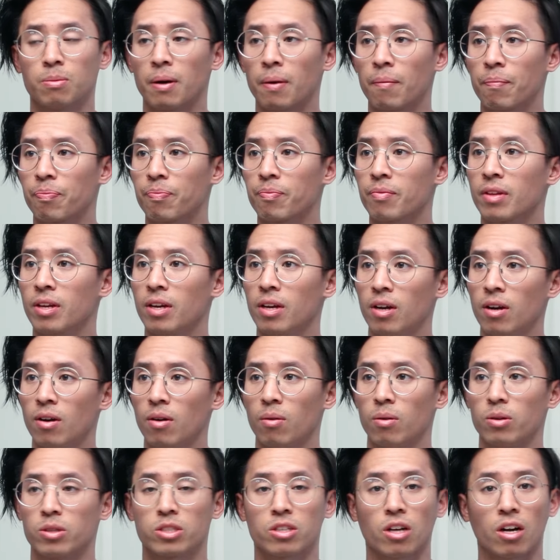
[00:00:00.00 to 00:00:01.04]
But
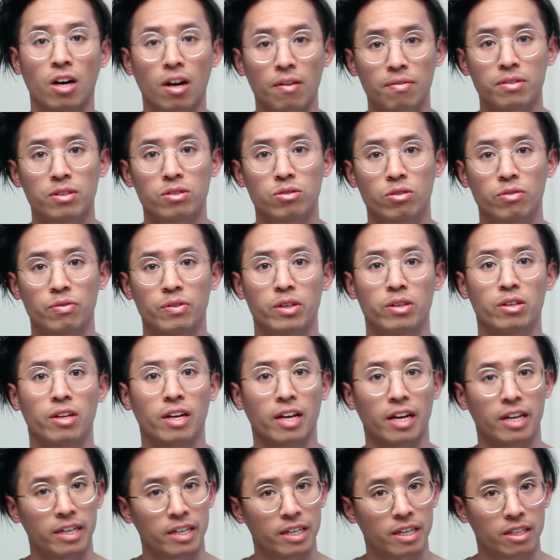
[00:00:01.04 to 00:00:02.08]
we'll start off this review
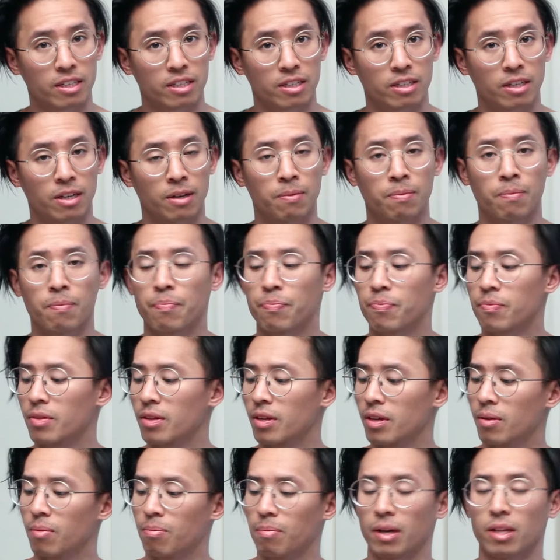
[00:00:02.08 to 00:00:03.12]
like any other though,
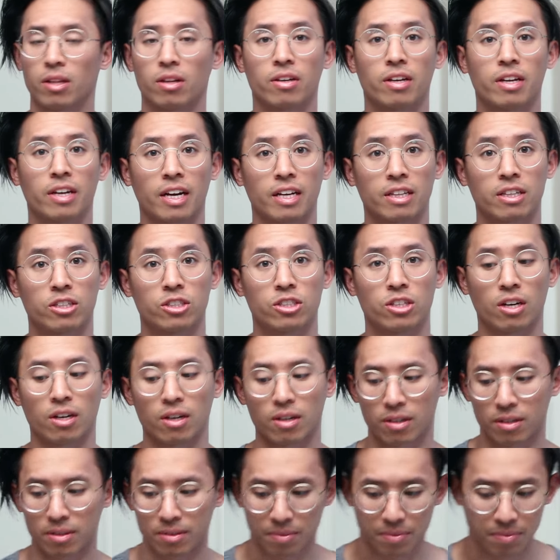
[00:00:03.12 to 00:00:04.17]
by looking at the
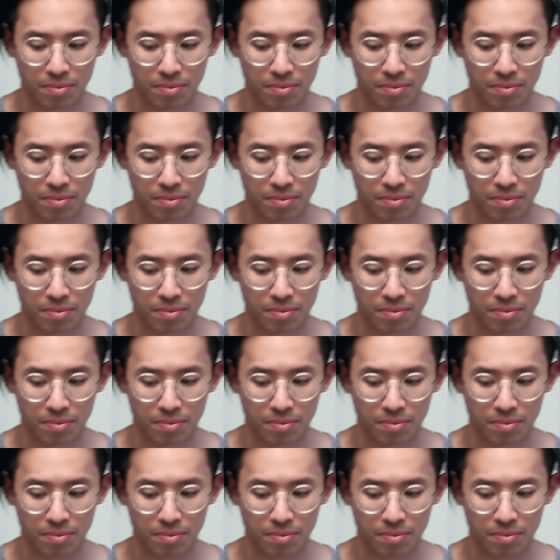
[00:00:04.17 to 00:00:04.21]
jar.